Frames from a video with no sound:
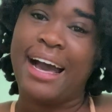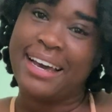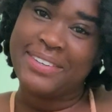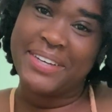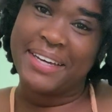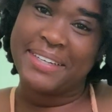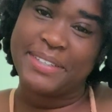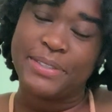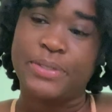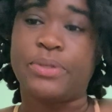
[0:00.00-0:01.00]
Hi
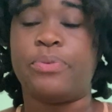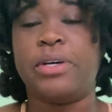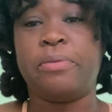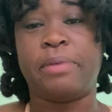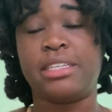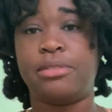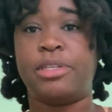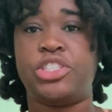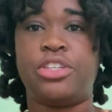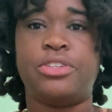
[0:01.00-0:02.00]
guys, welcome back to my
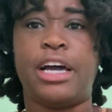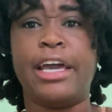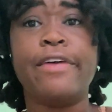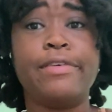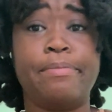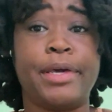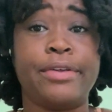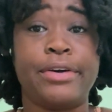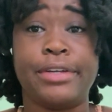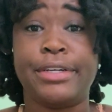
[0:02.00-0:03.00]
channel. I haven't been
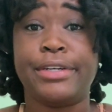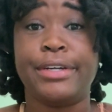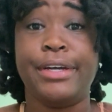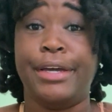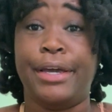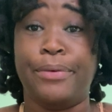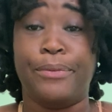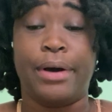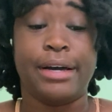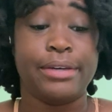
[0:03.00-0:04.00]
on here in a
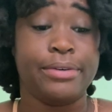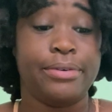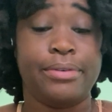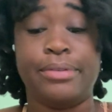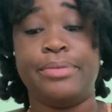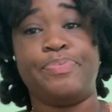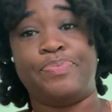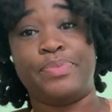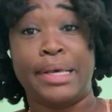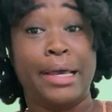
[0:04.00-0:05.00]
while.
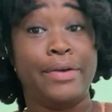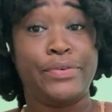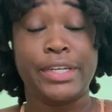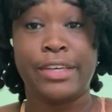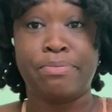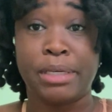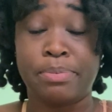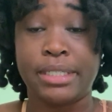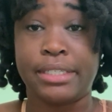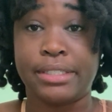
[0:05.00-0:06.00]
Forgive me,
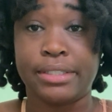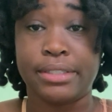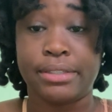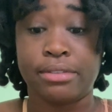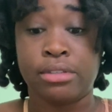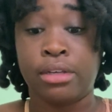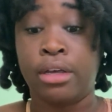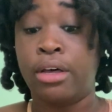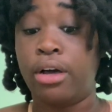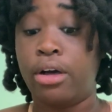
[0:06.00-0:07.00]
please.
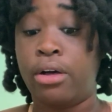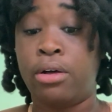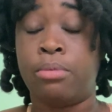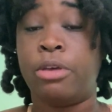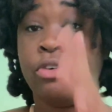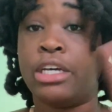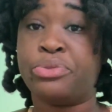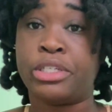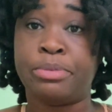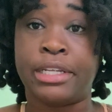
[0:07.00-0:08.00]
If you guys
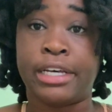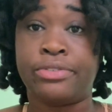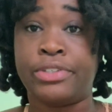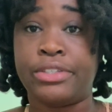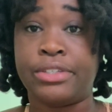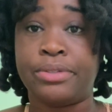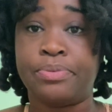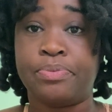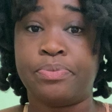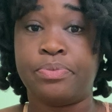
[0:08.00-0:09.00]
watched my last video,
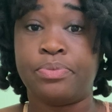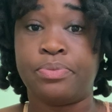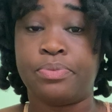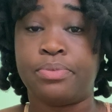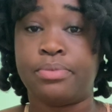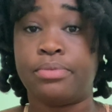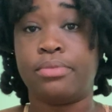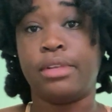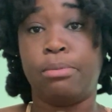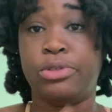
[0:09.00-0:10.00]

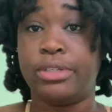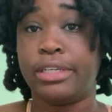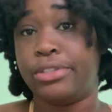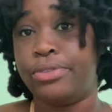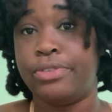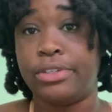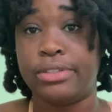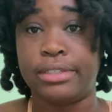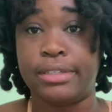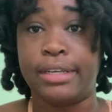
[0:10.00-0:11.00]
I'm doing like 2 videos
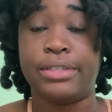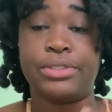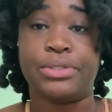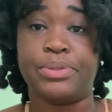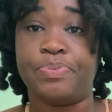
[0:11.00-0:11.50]
in a day, so